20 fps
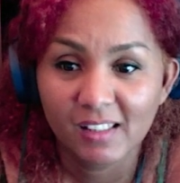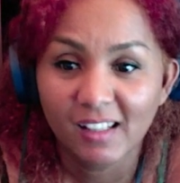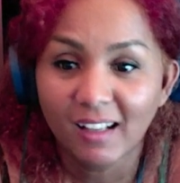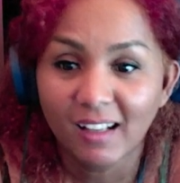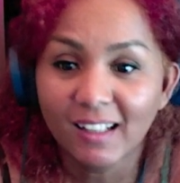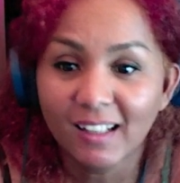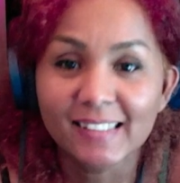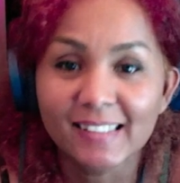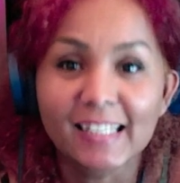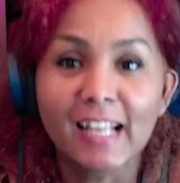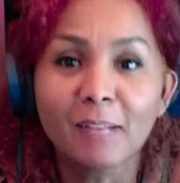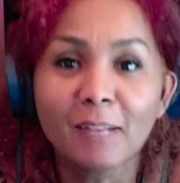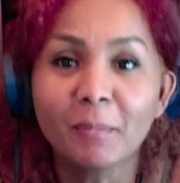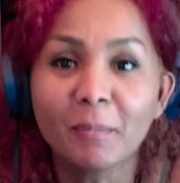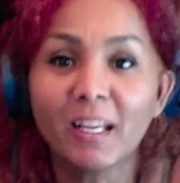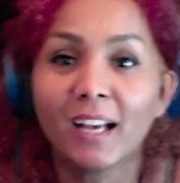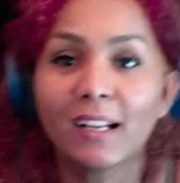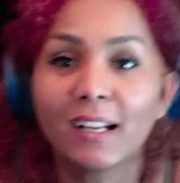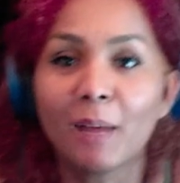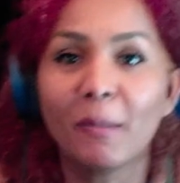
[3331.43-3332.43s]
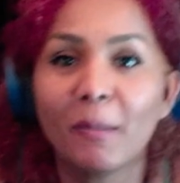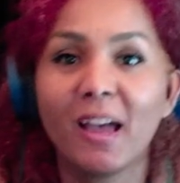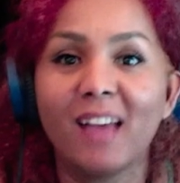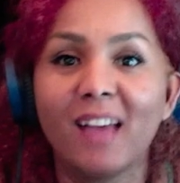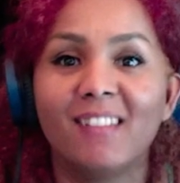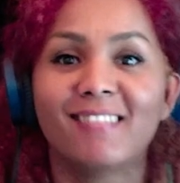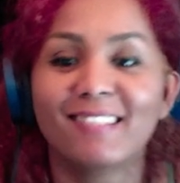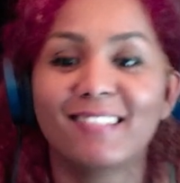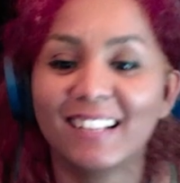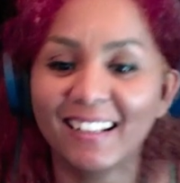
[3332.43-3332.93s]
send me an
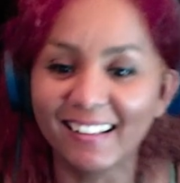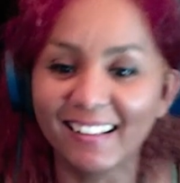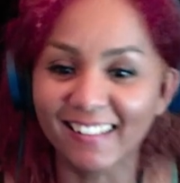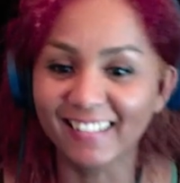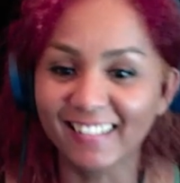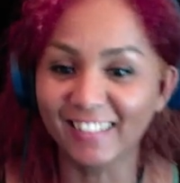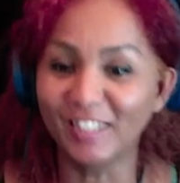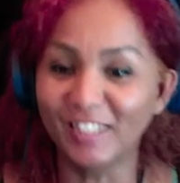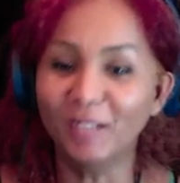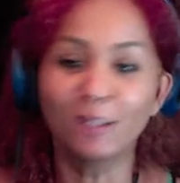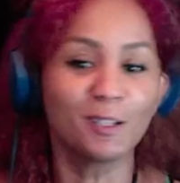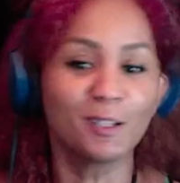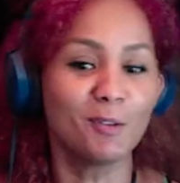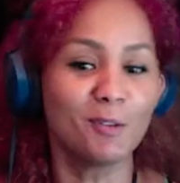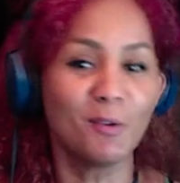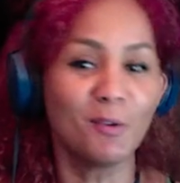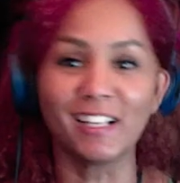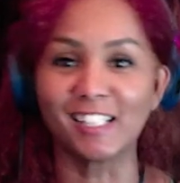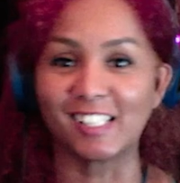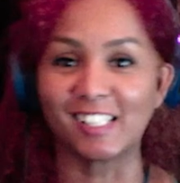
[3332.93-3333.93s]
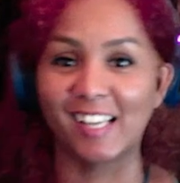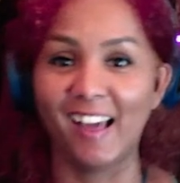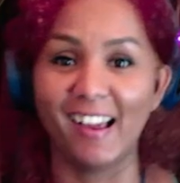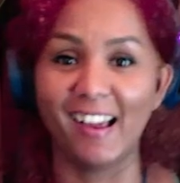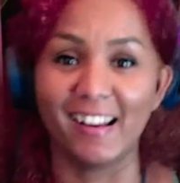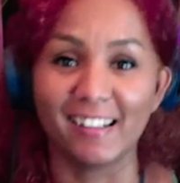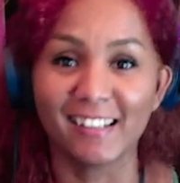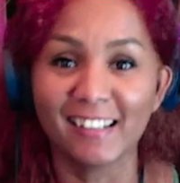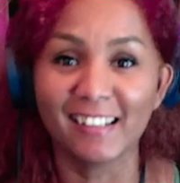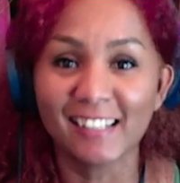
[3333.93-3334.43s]
amen. You don't want to
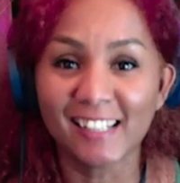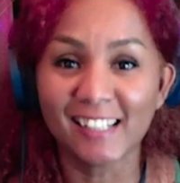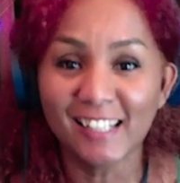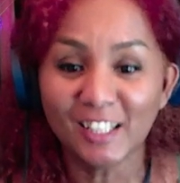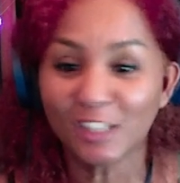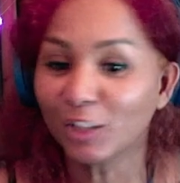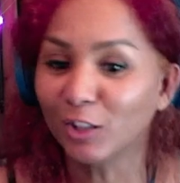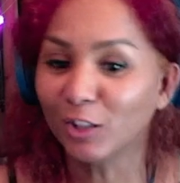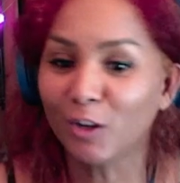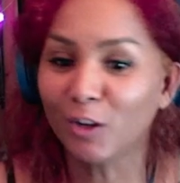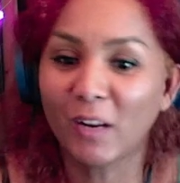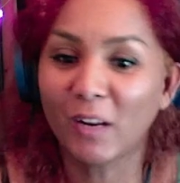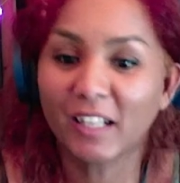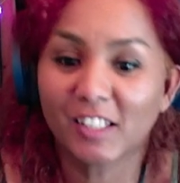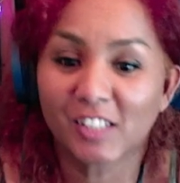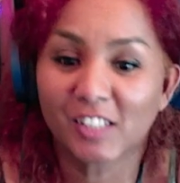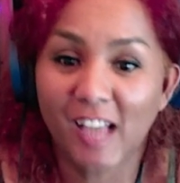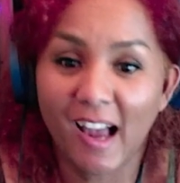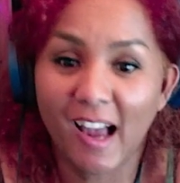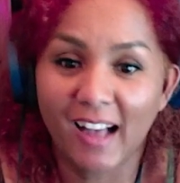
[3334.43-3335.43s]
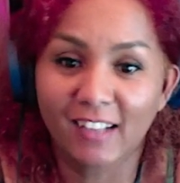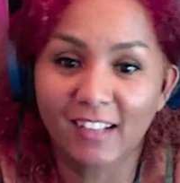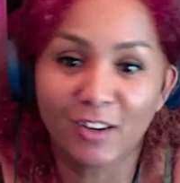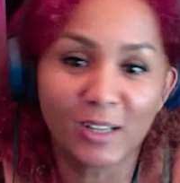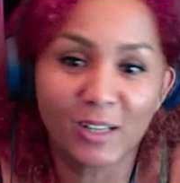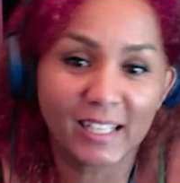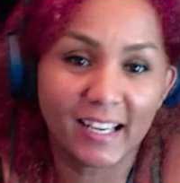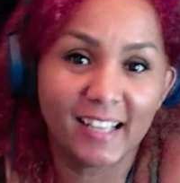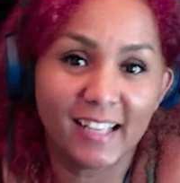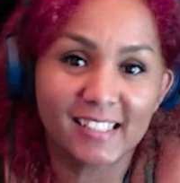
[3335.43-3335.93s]
chat. You don't want to chat.
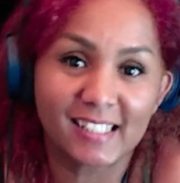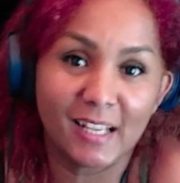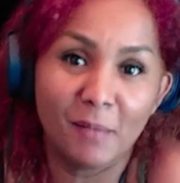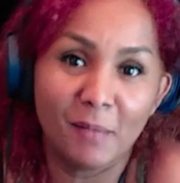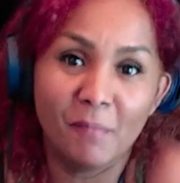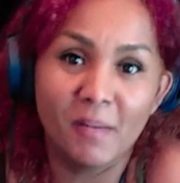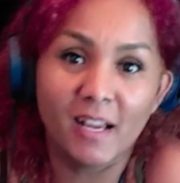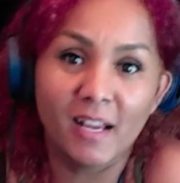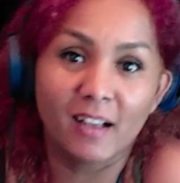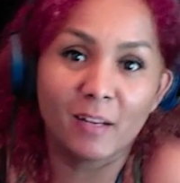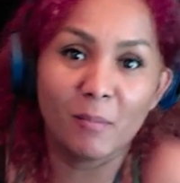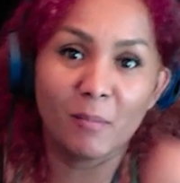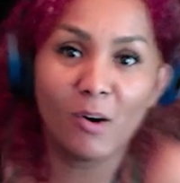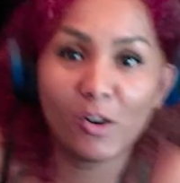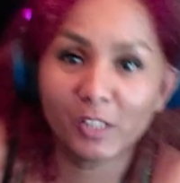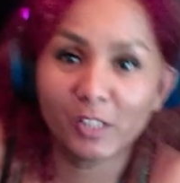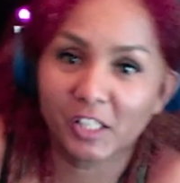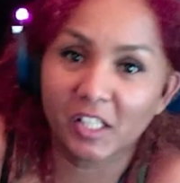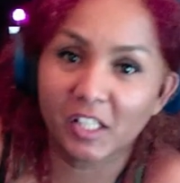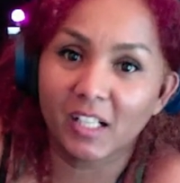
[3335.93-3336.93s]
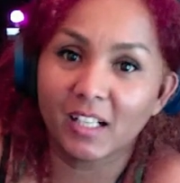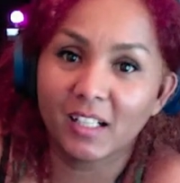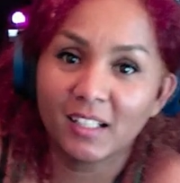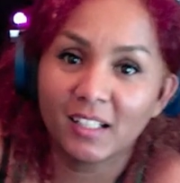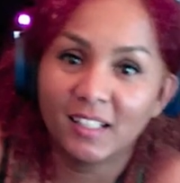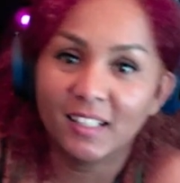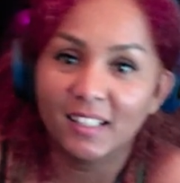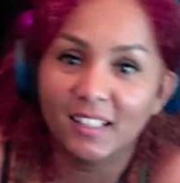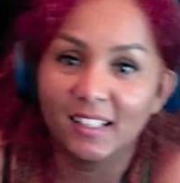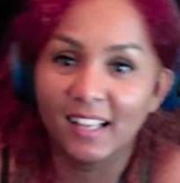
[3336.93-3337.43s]
Okay, send me an emoji,
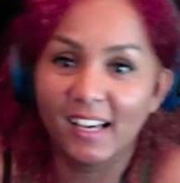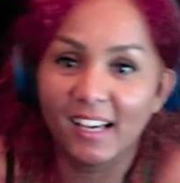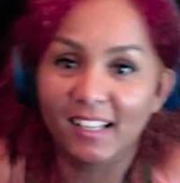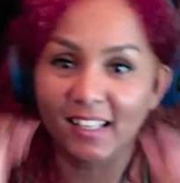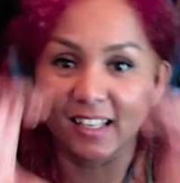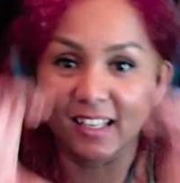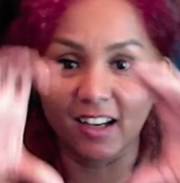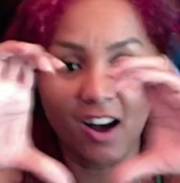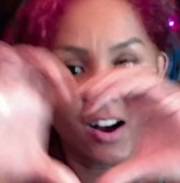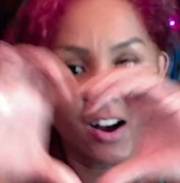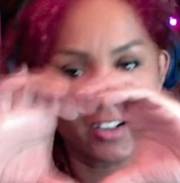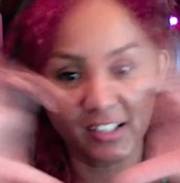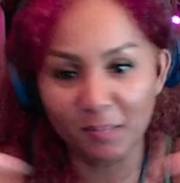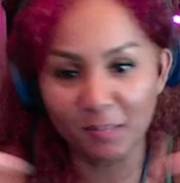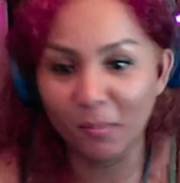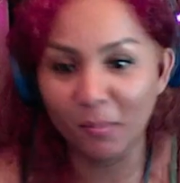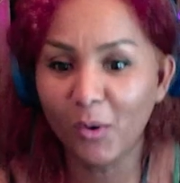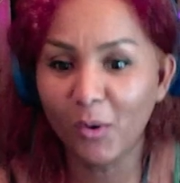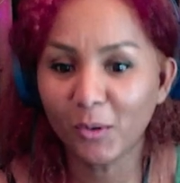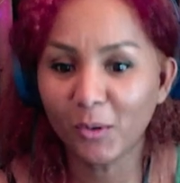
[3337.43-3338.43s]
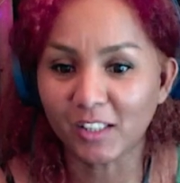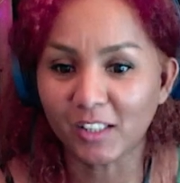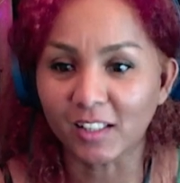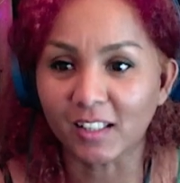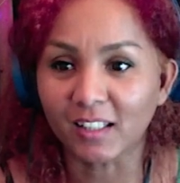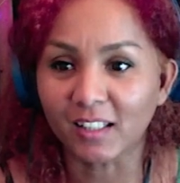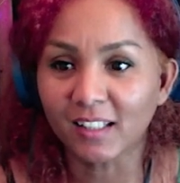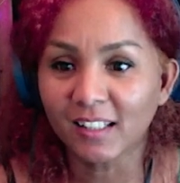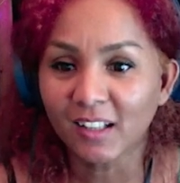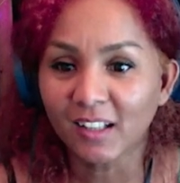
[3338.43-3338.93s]
like a heart emoji.
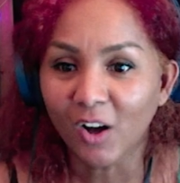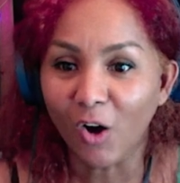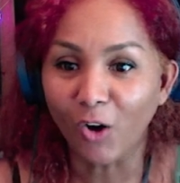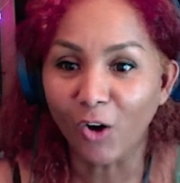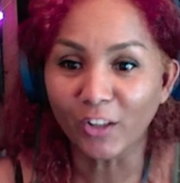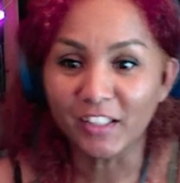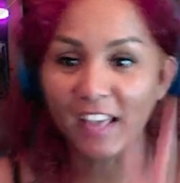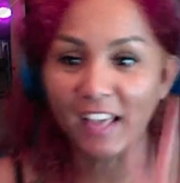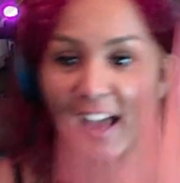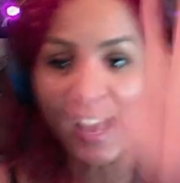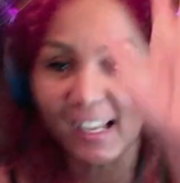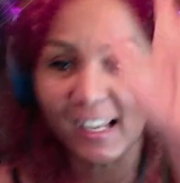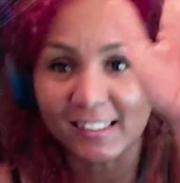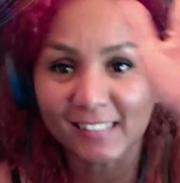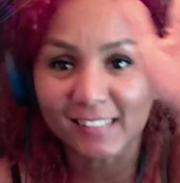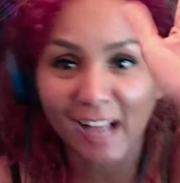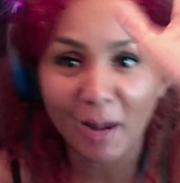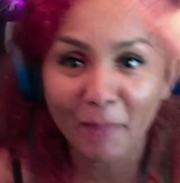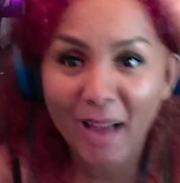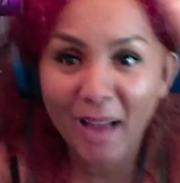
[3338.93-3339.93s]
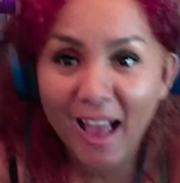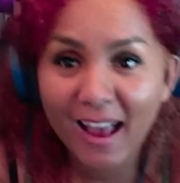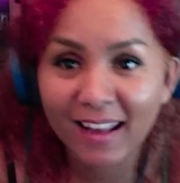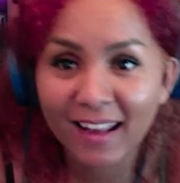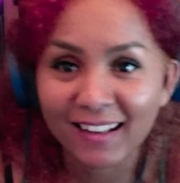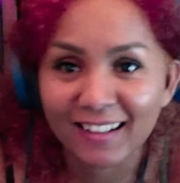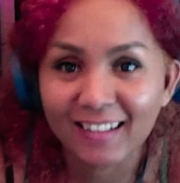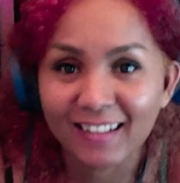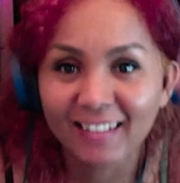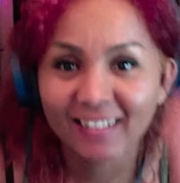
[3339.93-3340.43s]
Or yes,
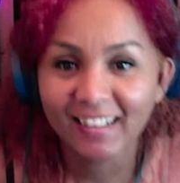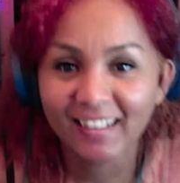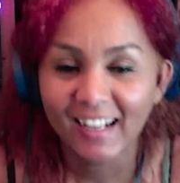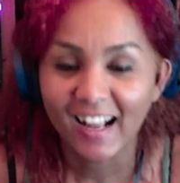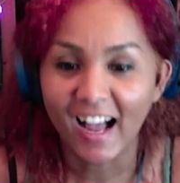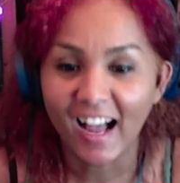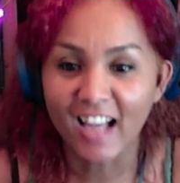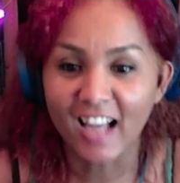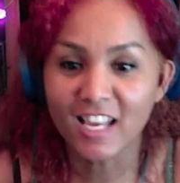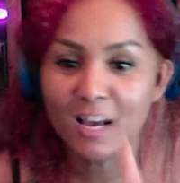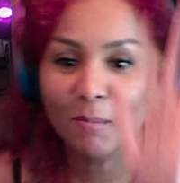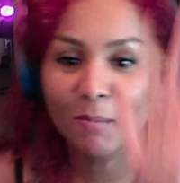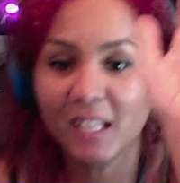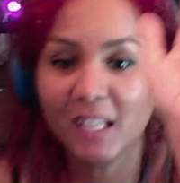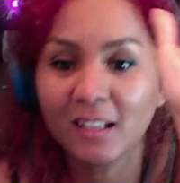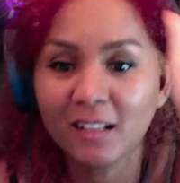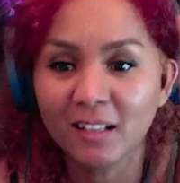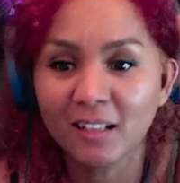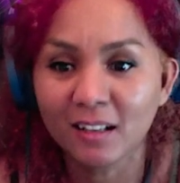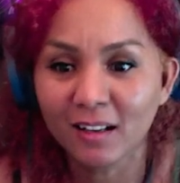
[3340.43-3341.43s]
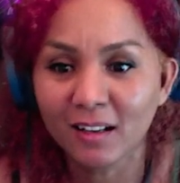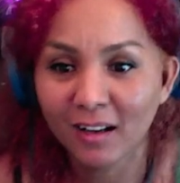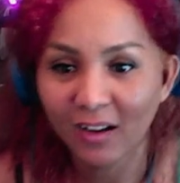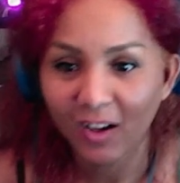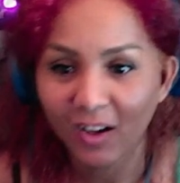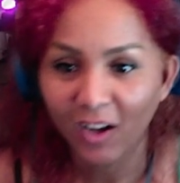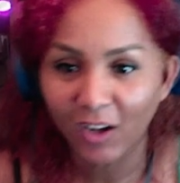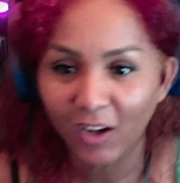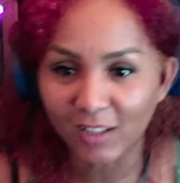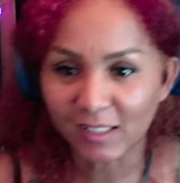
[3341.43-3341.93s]
amen, I am in,
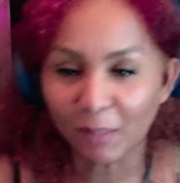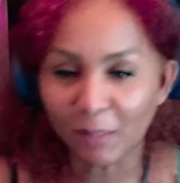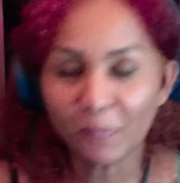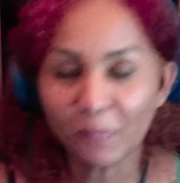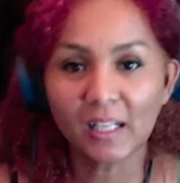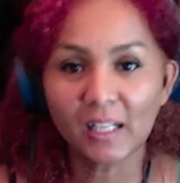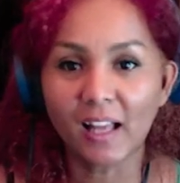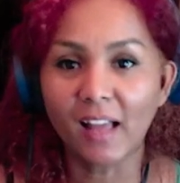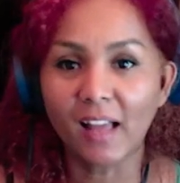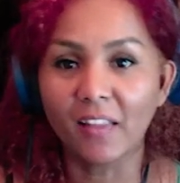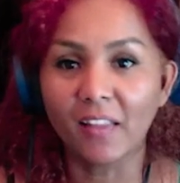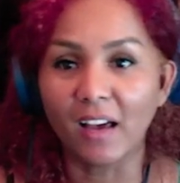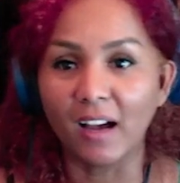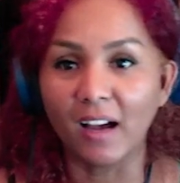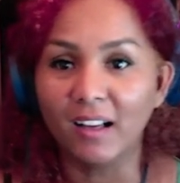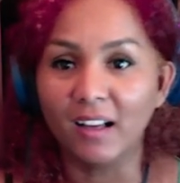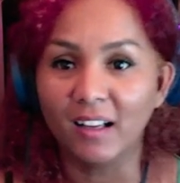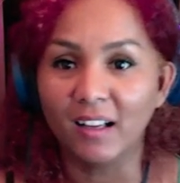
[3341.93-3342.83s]
or something like that.